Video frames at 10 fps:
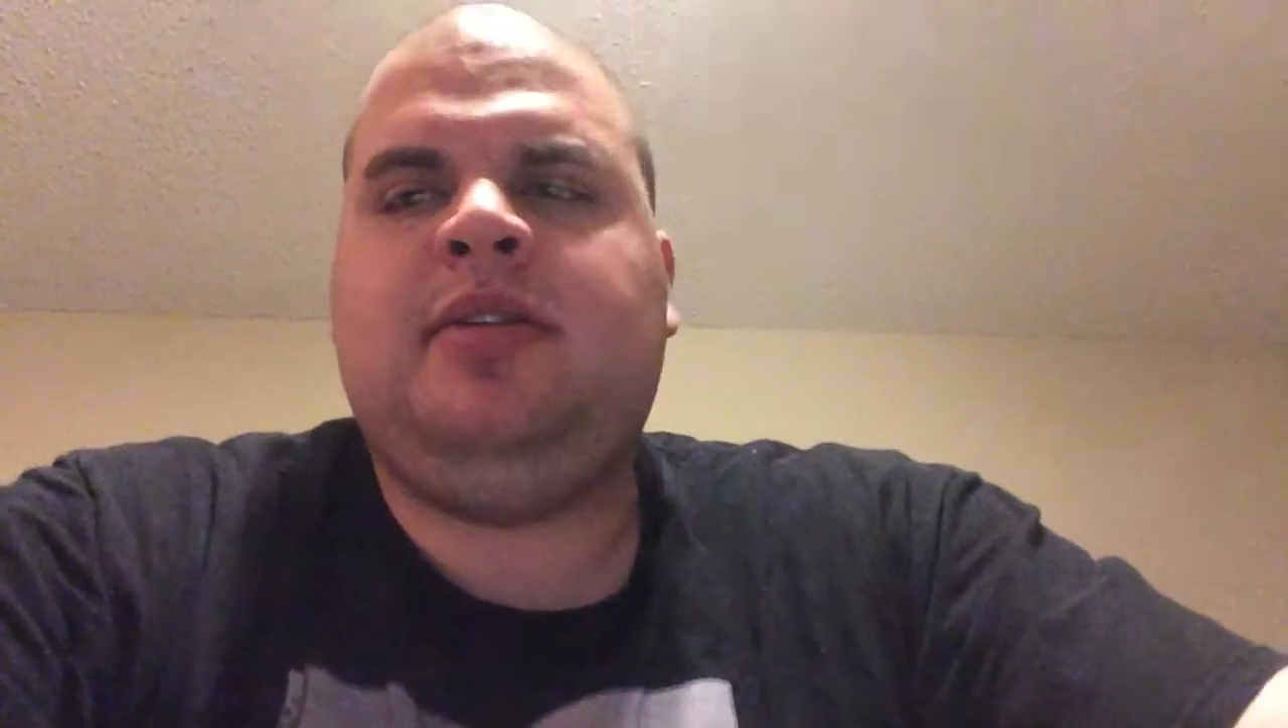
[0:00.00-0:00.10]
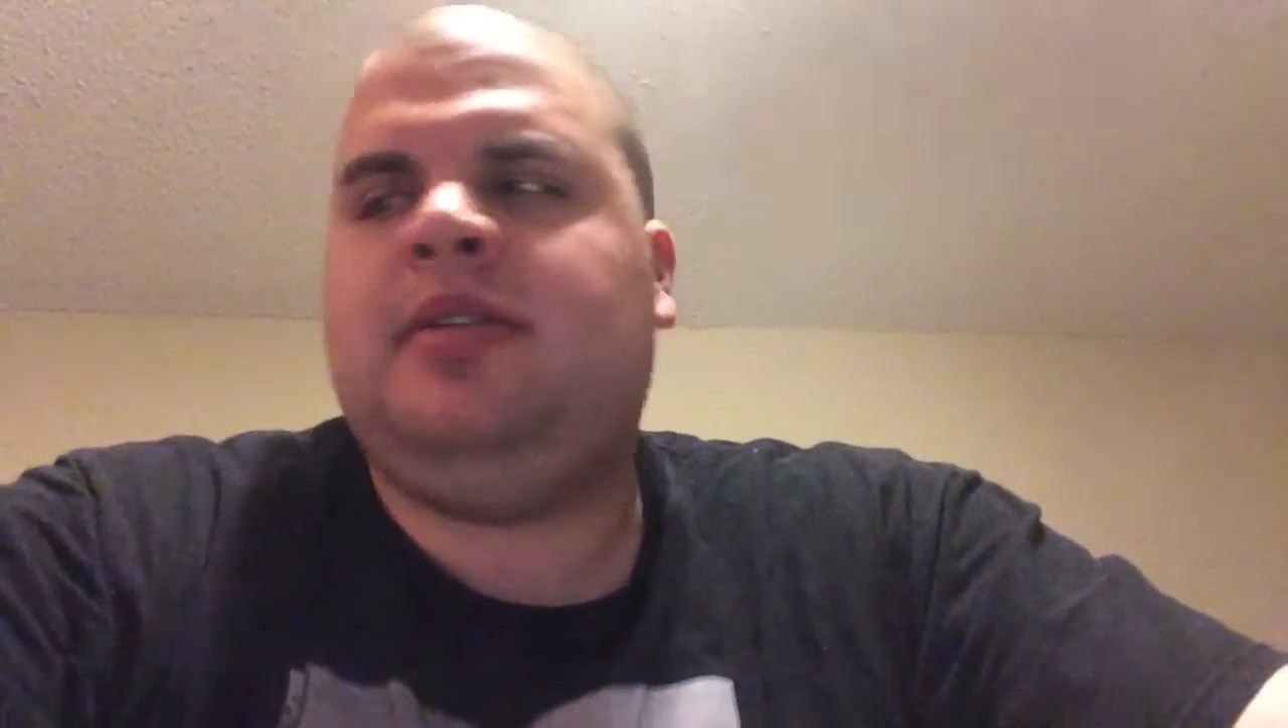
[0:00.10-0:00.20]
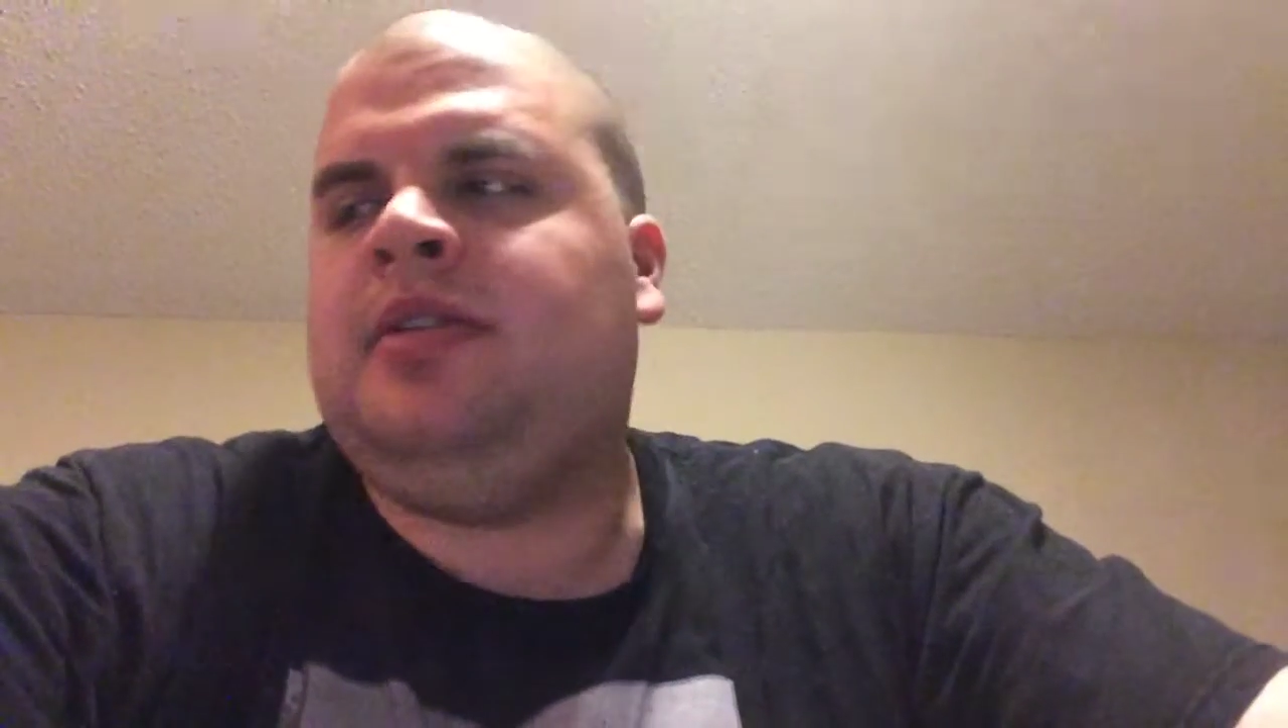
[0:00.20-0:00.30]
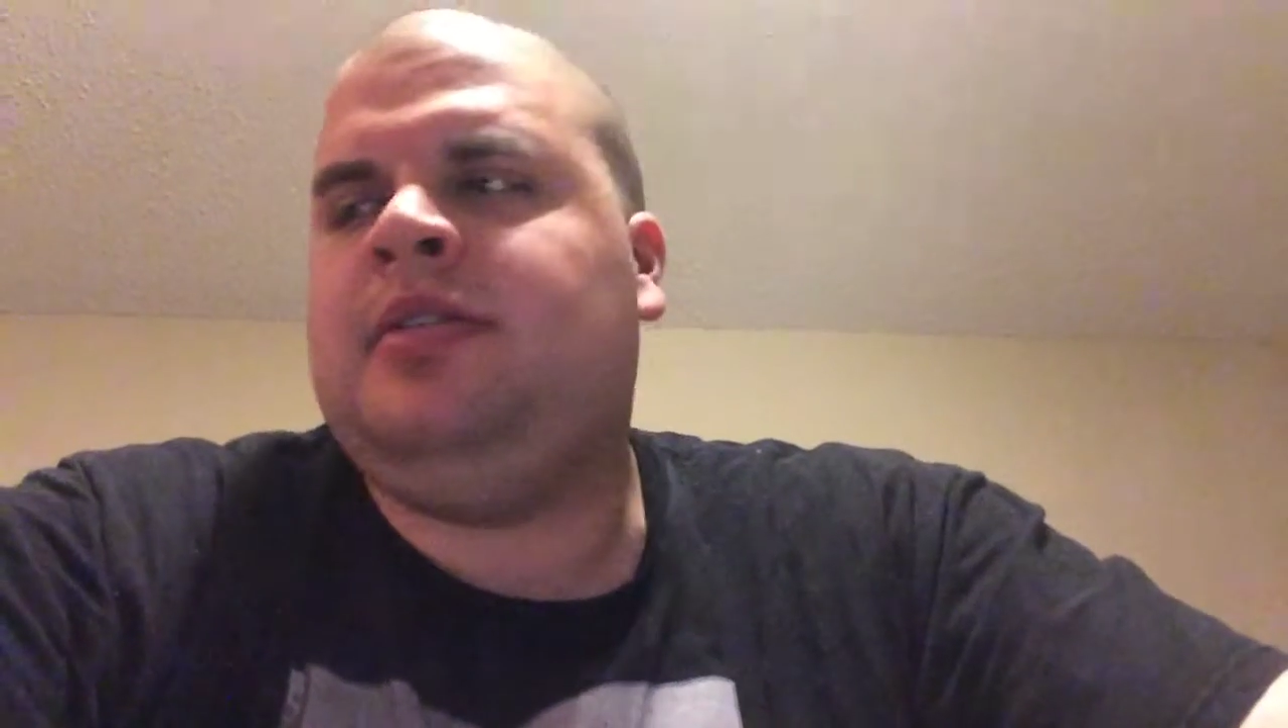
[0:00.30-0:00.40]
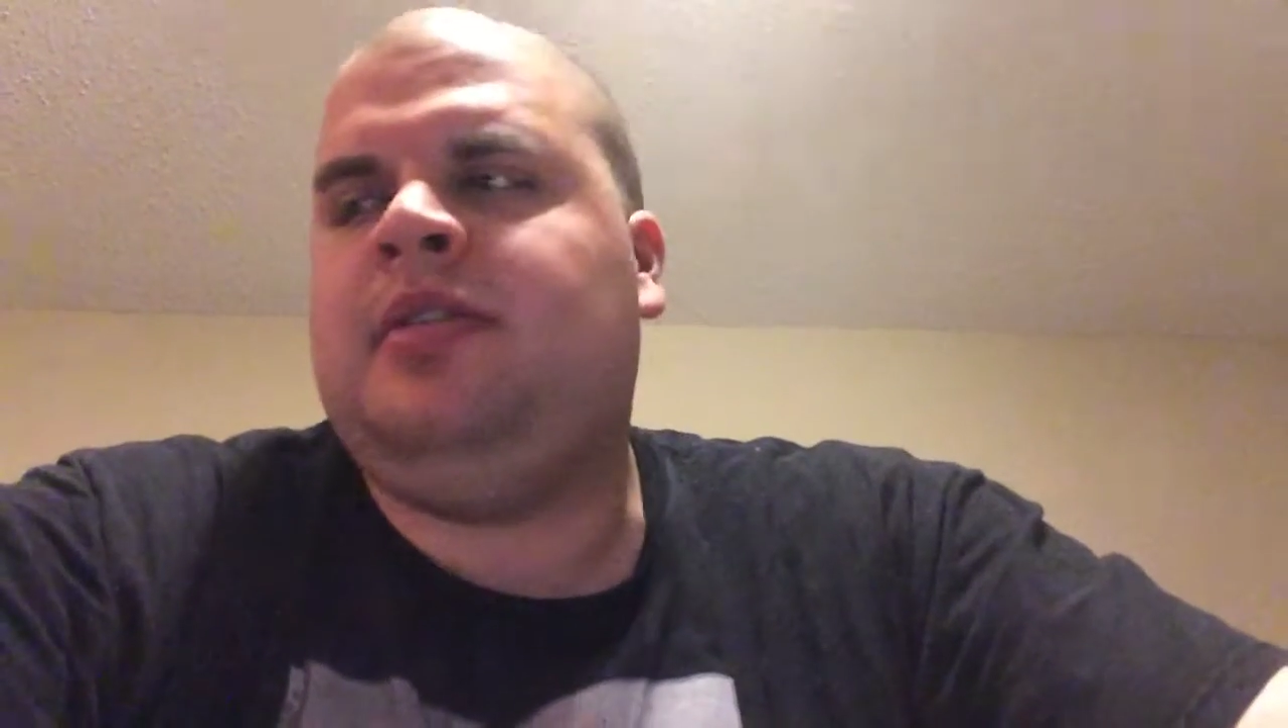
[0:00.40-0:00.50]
because